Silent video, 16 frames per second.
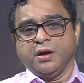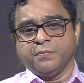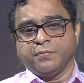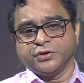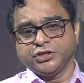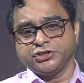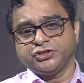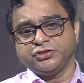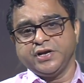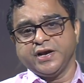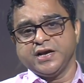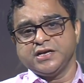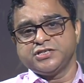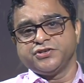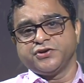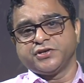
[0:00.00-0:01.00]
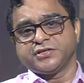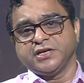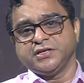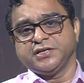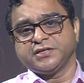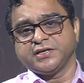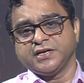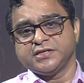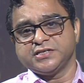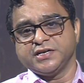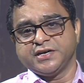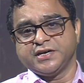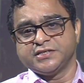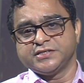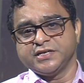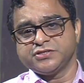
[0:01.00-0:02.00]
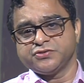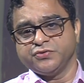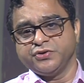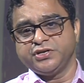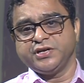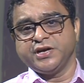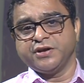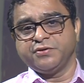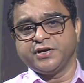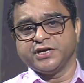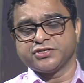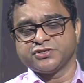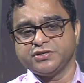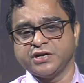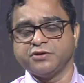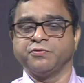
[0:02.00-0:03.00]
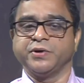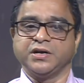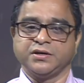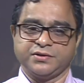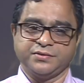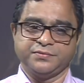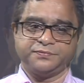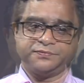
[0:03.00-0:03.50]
Protection against neonatal tetanus increases with education and wealth.